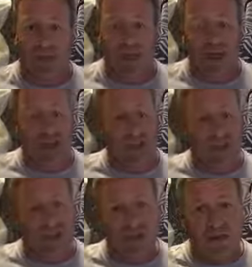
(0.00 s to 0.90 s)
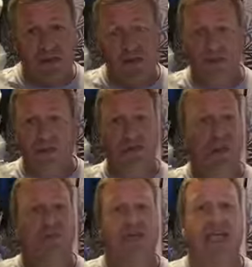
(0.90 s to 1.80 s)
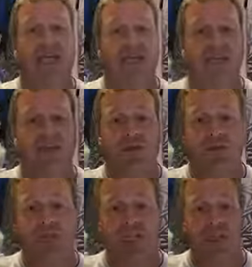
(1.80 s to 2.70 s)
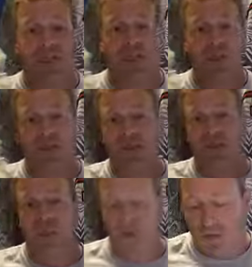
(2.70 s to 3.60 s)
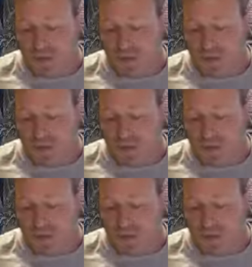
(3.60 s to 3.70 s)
They never used to. We've upgraded now, and we've started to do them as well.